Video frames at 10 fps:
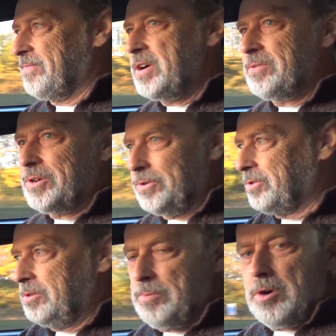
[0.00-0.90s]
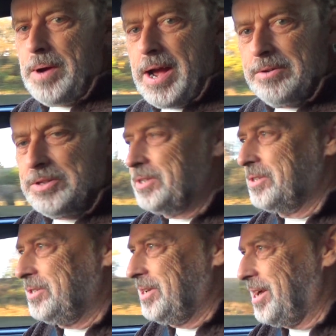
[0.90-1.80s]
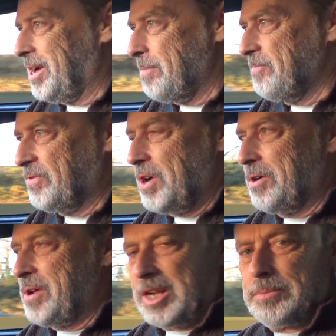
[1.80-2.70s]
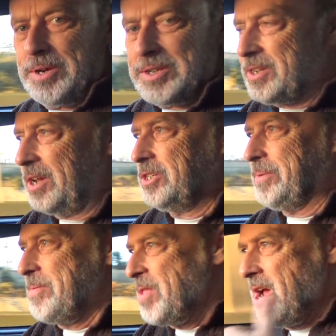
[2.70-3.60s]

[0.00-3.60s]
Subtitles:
phone call to Bob Houghton's Ferrari experts close to me.